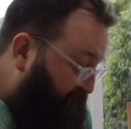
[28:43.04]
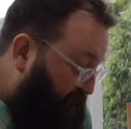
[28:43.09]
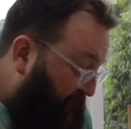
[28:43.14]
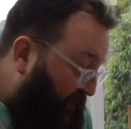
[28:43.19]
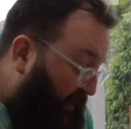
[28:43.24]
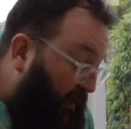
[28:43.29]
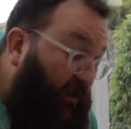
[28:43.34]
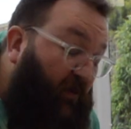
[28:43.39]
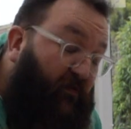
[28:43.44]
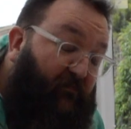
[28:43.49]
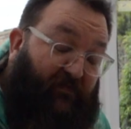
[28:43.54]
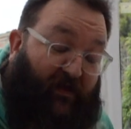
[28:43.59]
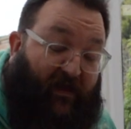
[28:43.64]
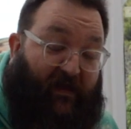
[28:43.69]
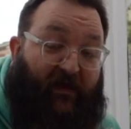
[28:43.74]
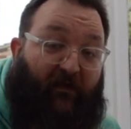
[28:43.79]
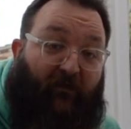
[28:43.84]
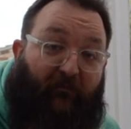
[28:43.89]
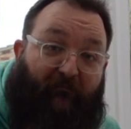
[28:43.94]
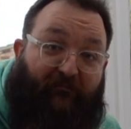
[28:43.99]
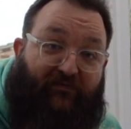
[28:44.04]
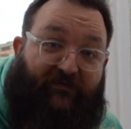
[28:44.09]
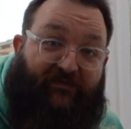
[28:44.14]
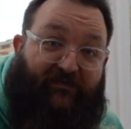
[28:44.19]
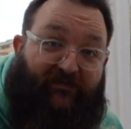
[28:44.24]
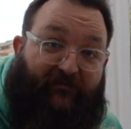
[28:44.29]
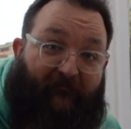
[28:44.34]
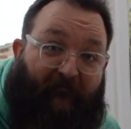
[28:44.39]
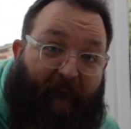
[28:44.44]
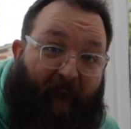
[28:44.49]
I hope that
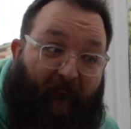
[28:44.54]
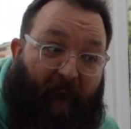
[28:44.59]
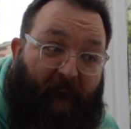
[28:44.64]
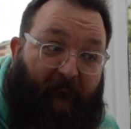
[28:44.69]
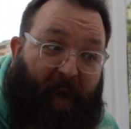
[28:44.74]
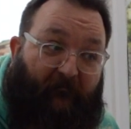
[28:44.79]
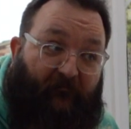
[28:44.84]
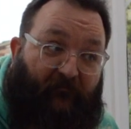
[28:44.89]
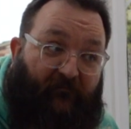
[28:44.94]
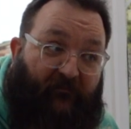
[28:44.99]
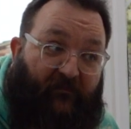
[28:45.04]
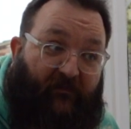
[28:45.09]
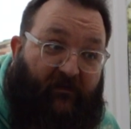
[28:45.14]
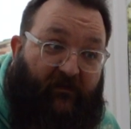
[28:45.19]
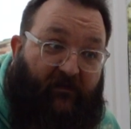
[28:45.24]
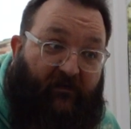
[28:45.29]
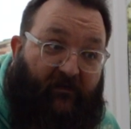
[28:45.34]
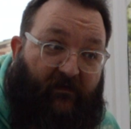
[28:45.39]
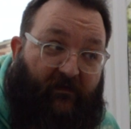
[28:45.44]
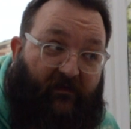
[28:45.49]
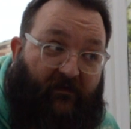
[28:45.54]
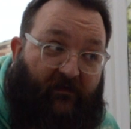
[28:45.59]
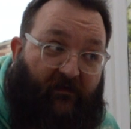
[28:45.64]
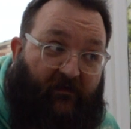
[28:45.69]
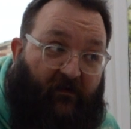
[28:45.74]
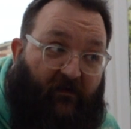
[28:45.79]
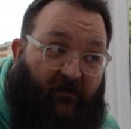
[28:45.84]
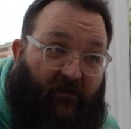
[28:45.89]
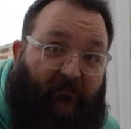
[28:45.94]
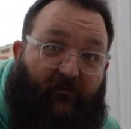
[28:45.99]
helps.
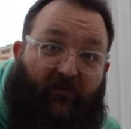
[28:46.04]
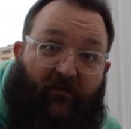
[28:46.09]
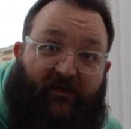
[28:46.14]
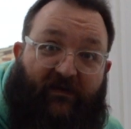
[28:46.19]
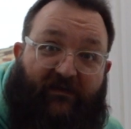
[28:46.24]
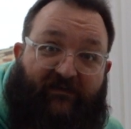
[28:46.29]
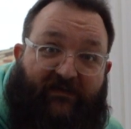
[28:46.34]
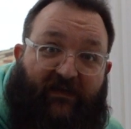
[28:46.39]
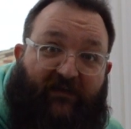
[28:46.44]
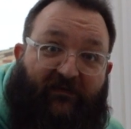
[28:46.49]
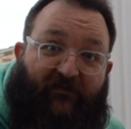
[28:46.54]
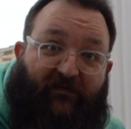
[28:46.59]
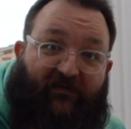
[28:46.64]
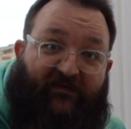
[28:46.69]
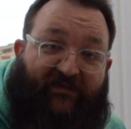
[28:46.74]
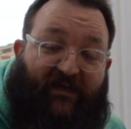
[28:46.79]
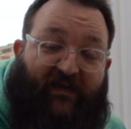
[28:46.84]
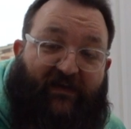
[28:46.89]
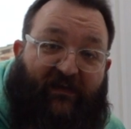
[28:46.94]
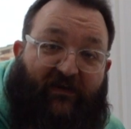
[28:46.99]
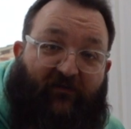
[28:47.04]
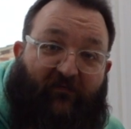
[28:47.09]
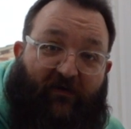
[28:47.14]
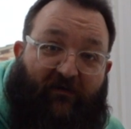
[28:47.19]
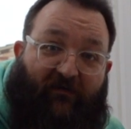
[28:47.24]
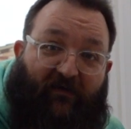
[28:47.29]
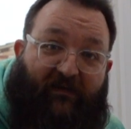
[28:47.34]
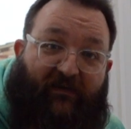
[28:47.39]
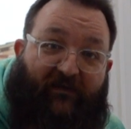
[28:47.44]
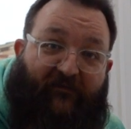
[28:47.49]
I'm not going to tell you exactly where
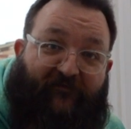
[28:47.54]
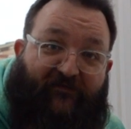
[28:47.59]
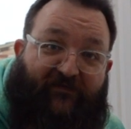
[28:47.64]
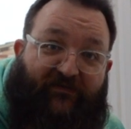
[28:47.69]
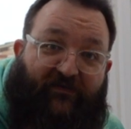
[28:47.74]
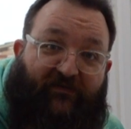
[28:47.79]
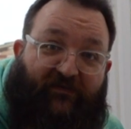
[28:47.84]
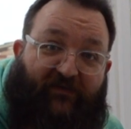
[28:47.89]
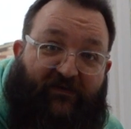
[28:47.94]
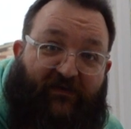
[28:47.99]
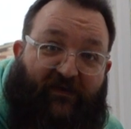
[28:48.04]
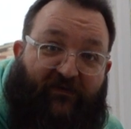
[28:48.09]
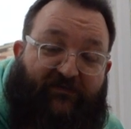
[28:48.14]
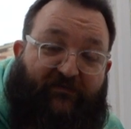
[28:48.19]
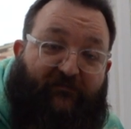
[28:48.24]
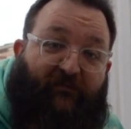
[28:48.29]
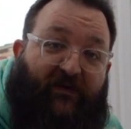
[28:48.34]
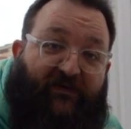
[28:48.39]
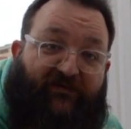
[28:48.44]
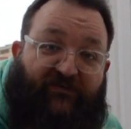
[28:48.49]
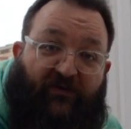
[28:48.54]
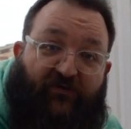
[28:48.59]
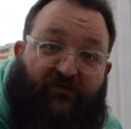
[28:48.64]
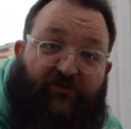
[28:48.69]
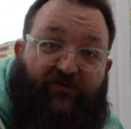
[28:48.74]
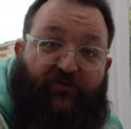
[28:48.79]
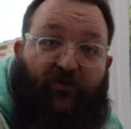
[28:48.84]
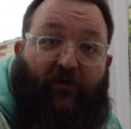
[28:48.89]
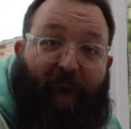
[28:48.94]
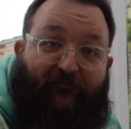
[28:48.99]
I live, so you can go to my junk
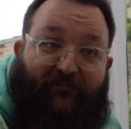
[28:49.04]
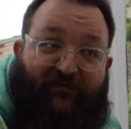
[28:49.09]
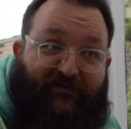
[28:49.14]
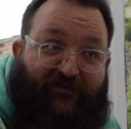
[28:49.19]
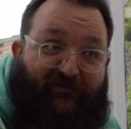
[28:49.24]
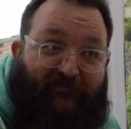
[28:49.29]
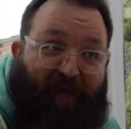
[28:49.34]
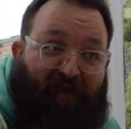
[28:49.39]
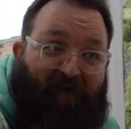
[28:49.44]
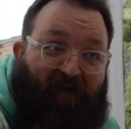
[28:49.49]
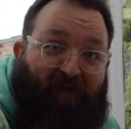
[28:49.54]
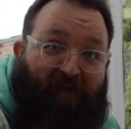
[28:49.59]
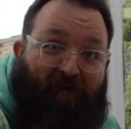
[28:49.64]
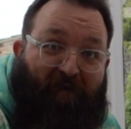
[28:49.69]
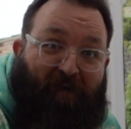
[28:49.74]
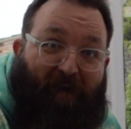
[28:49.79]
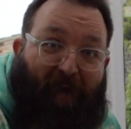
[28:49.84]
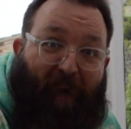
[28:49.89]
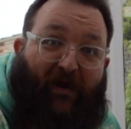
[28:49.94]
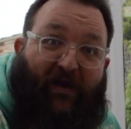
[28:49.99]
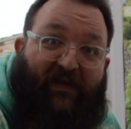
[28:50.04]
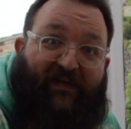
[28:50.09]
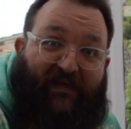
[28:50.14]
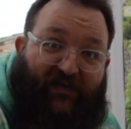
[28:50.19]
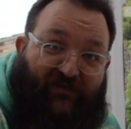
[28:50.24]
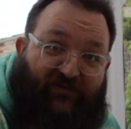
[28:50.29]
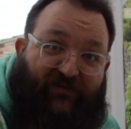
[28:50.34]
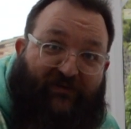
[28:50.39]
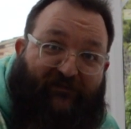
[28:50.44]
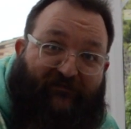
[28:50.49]
shops, my
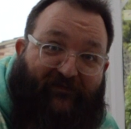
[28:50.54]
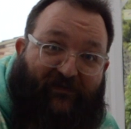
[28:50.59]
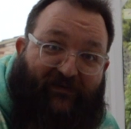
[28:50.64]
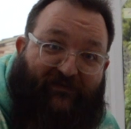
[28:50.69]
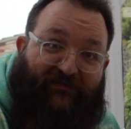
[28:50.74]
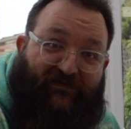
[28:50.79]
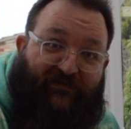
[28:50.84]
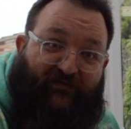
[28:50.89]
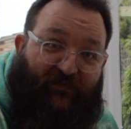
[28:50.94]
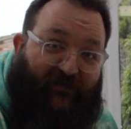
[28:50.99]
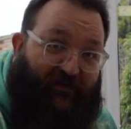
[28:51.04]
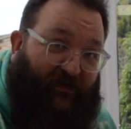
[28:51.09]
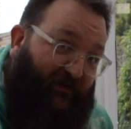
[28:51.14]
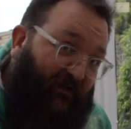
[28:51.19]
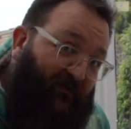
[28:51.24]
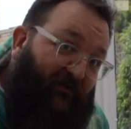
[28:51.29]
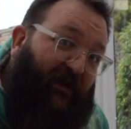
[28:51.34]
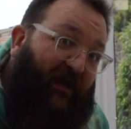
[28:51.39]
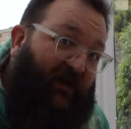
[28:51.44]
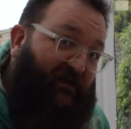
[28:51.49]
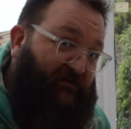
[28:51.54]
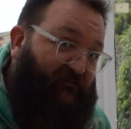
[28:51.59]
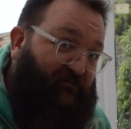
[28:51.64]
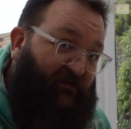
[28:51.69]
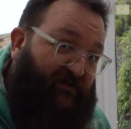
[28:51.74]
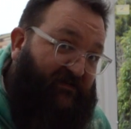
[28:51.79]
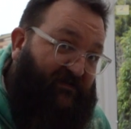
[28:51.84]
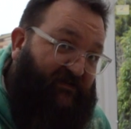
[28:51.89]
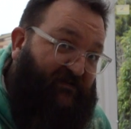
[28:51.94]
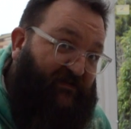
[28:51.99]
cash converters where they don't know how to
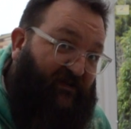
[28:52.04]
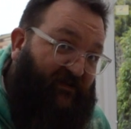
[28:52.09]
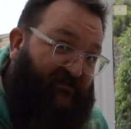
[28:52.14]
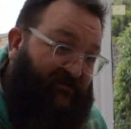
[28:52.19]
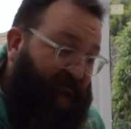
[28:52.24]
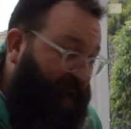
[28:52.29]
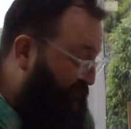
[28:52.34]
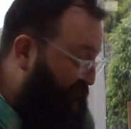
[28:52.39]
price guitars up